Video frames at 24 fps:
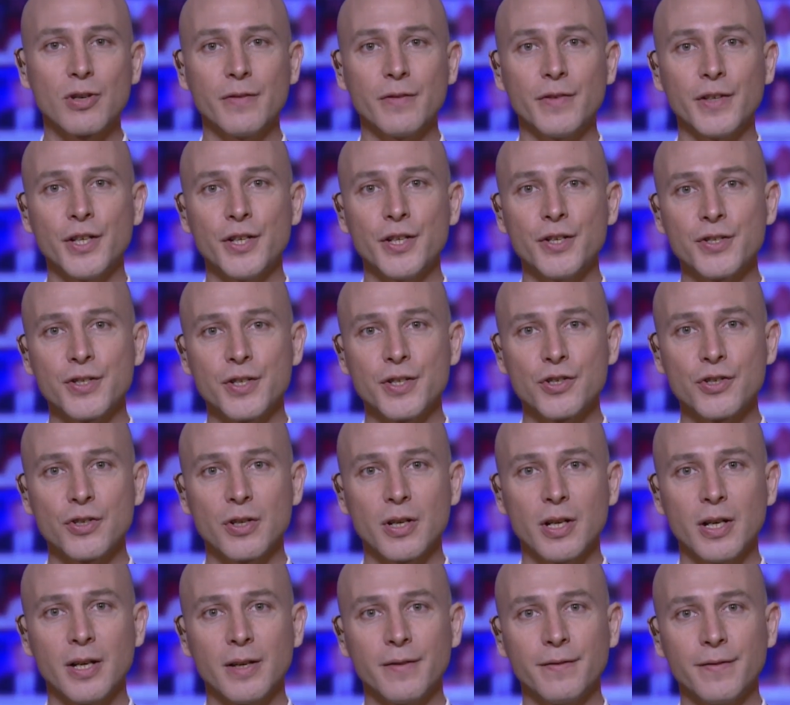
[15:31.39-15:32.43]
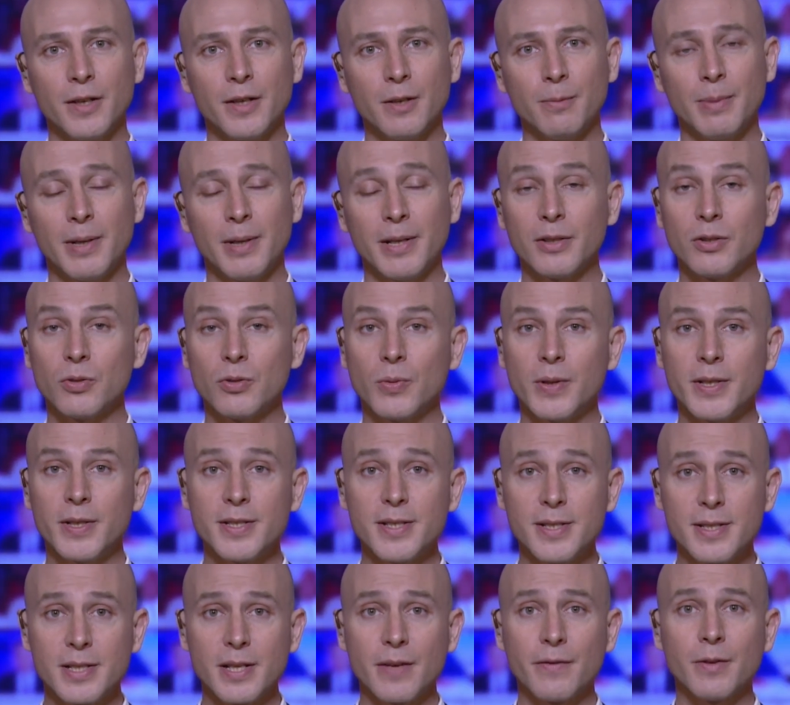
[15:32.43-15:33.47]
revenues in July fell by
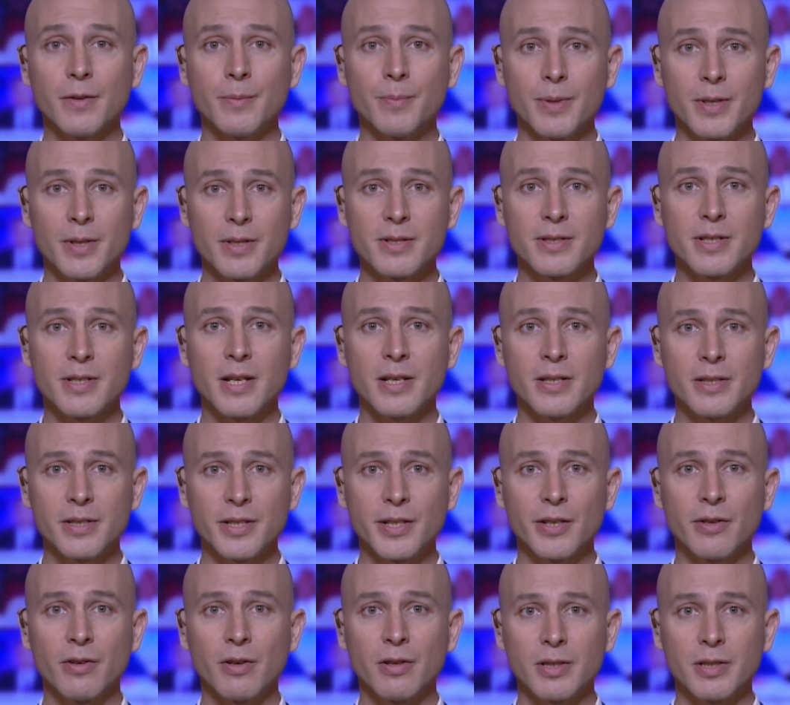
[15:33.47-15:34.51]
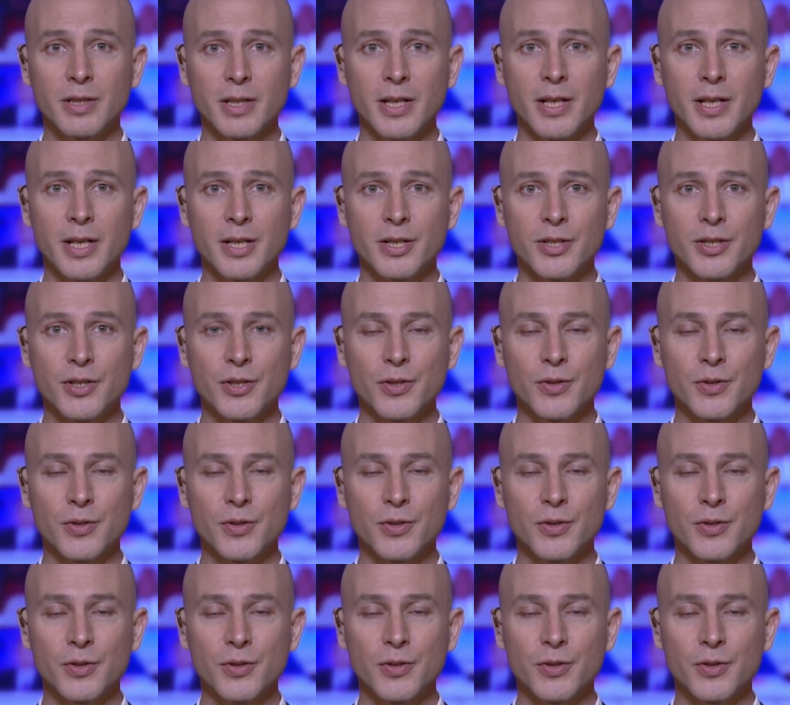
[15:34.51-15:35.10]
27% year-on-year